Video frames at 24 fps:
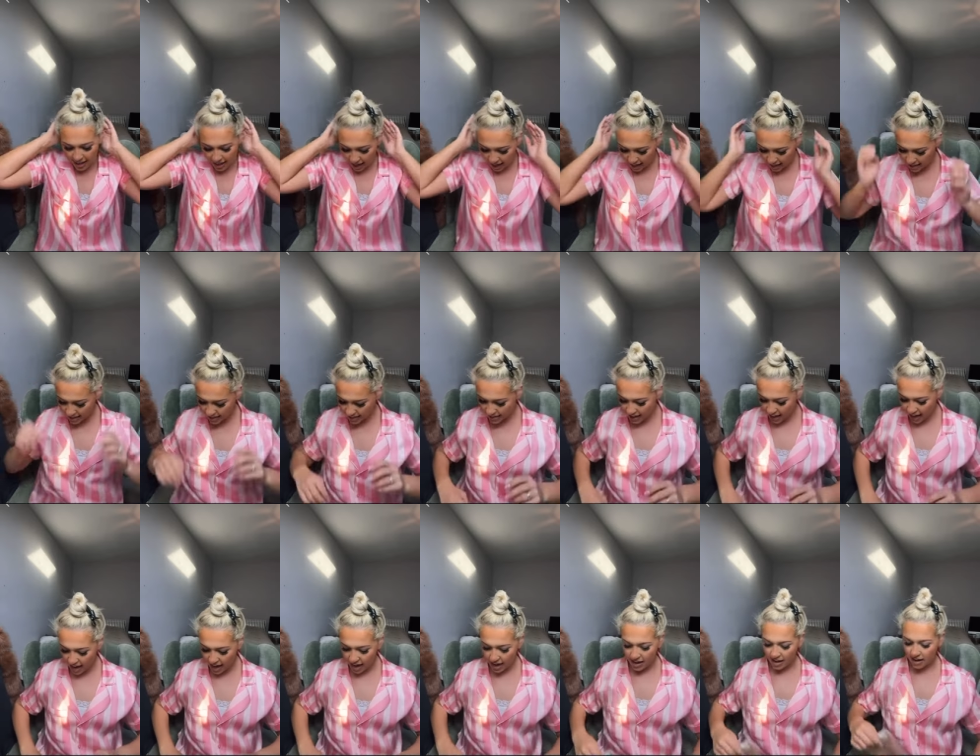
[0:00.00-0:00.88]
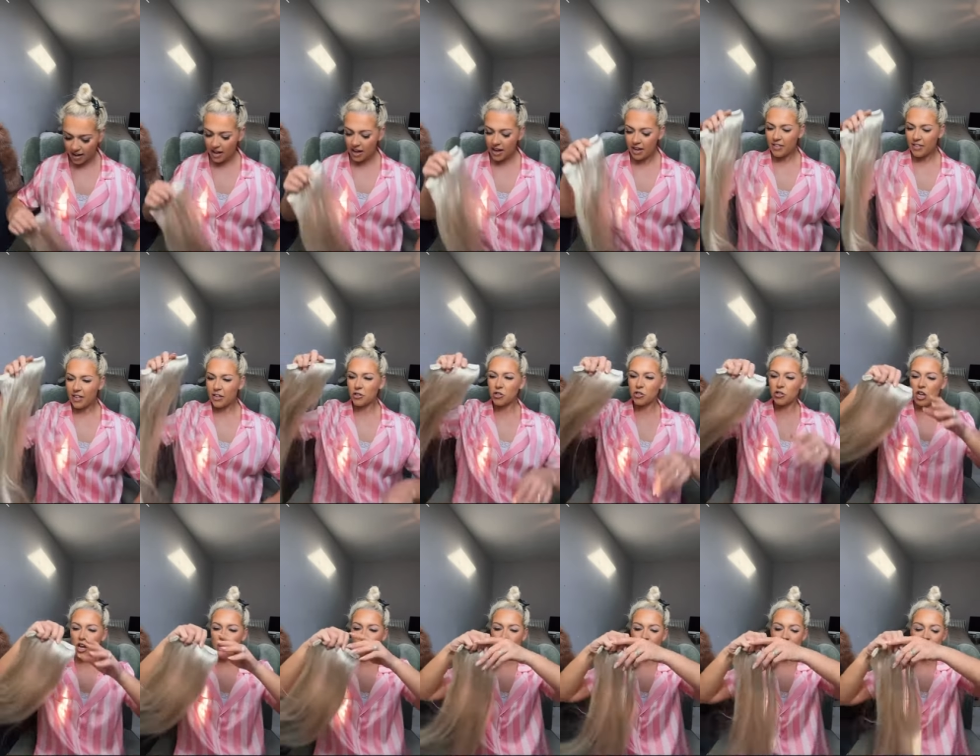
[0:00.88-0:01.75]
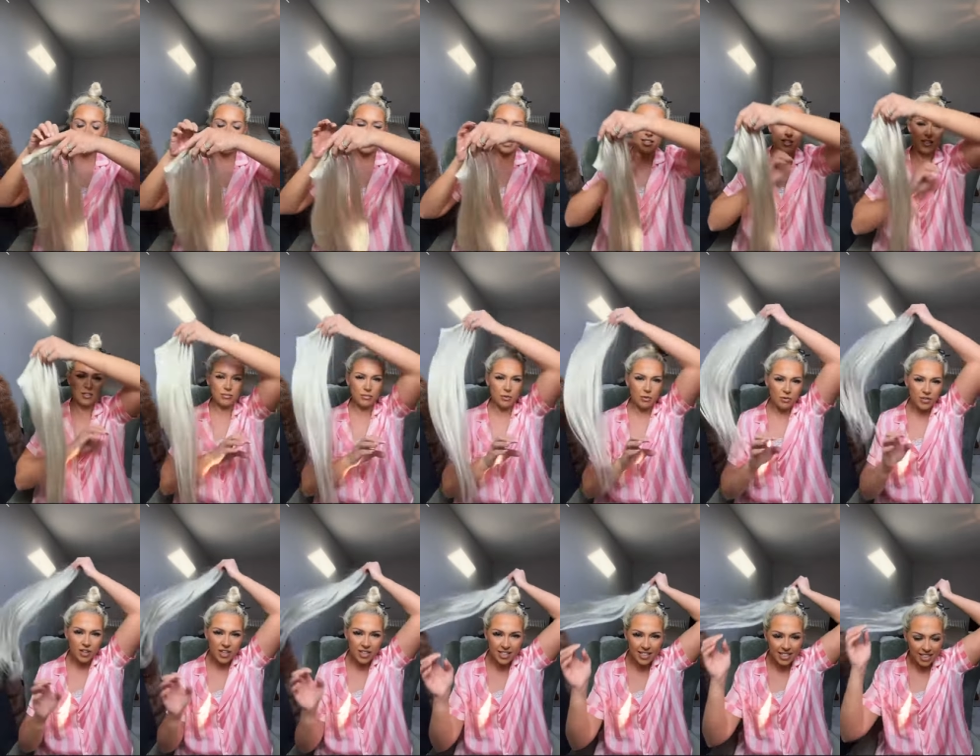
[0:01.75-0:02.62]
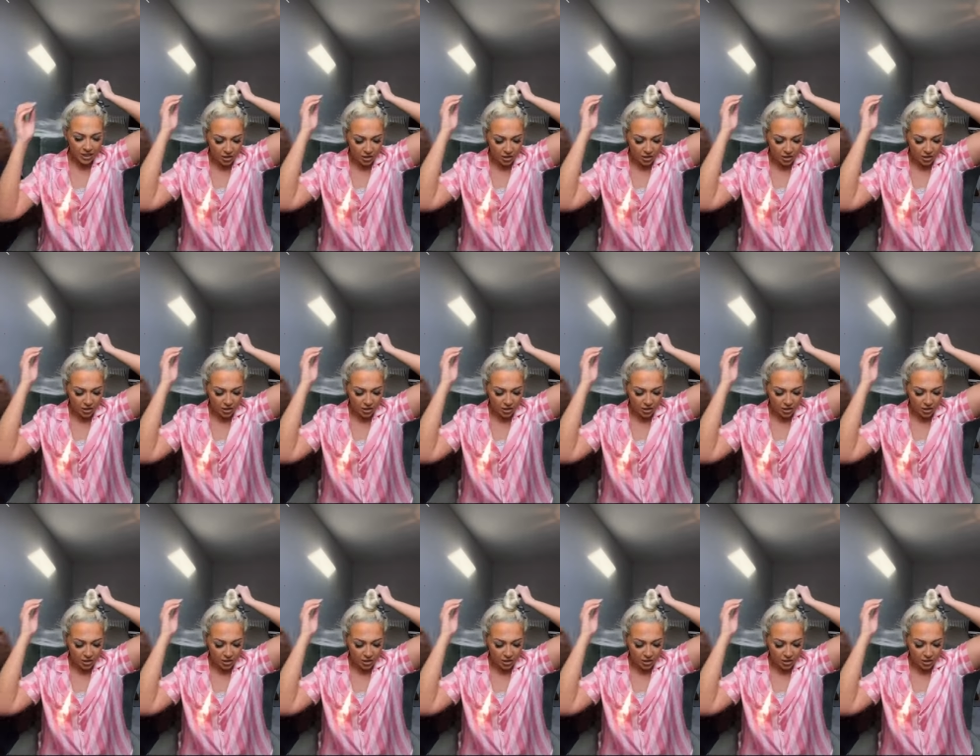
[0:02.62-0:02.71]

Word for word: like that. They're so easy and simple. This